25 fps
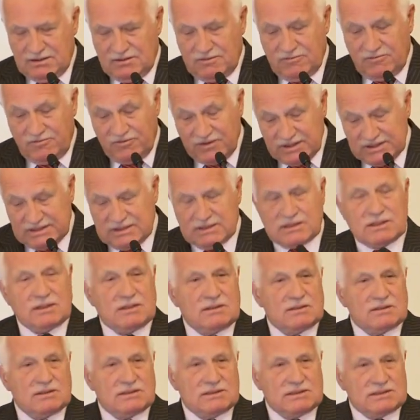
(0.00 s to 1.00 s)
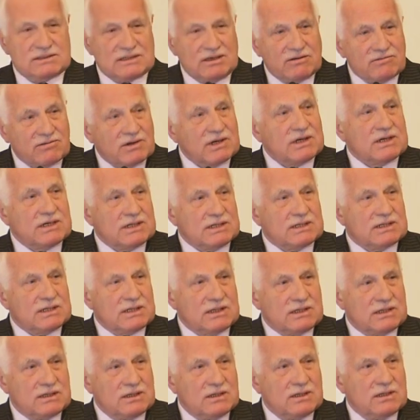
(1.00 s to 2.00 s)
fiscal
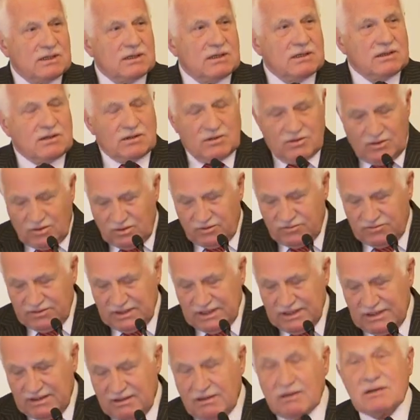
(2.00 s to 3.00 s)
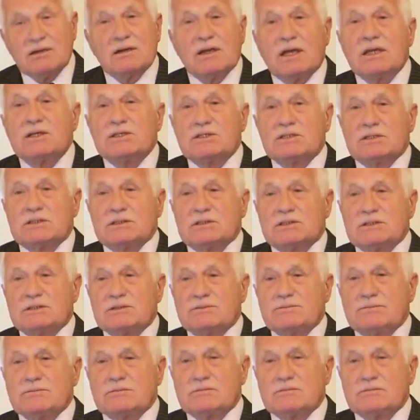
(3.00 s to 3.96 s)
sovereignty of their nations.